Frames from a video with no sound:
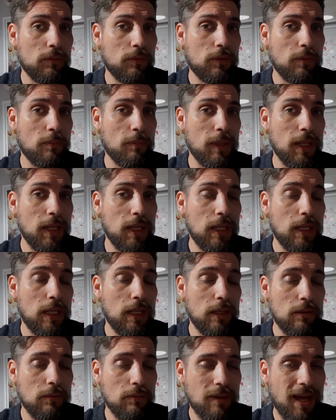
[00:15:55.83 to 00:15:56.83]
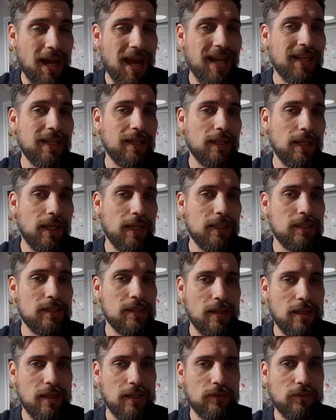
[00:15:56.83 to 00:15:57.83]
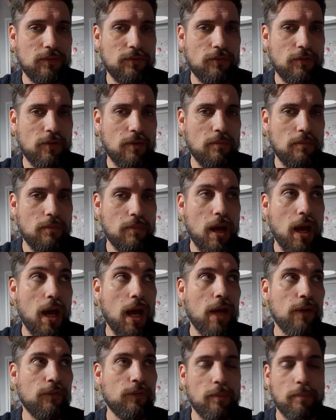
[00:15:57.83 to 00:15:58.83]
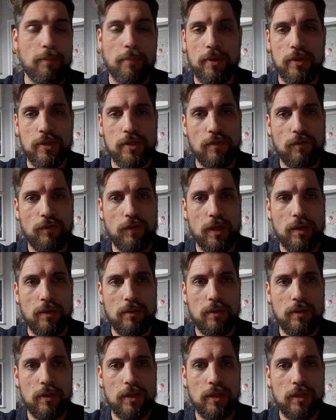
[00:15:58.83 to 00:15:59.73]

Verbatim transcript: to be added into this from other points of view.